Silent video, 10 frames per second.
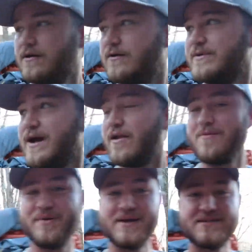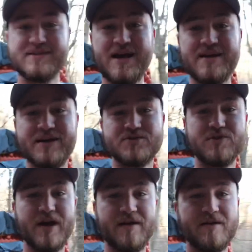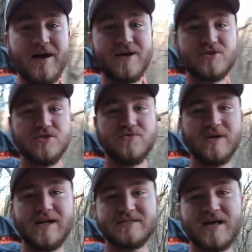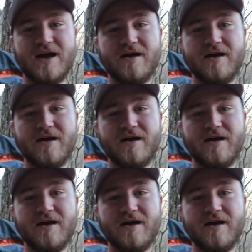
we had our biggest day yesterday. Ashley, you realize that?